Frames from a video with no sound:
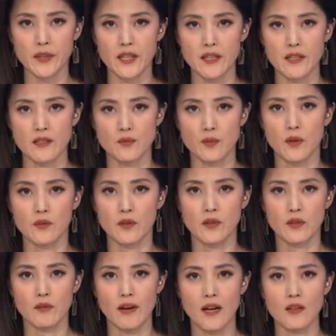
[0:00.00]
is well
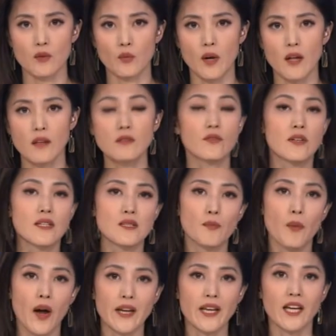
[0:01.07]
known around the world for
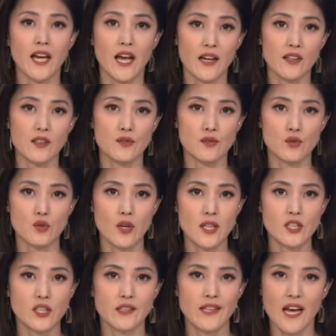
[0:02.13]
its mining and
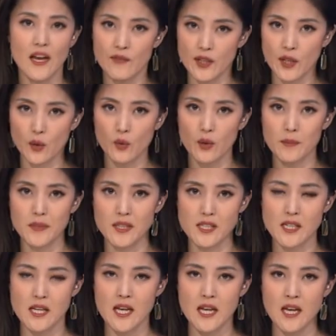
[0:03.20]
construction heavy
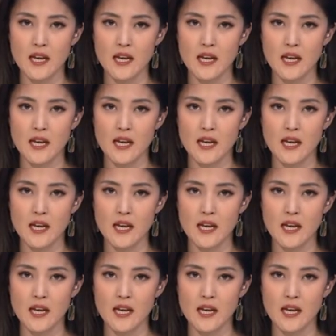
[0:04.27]
equipment.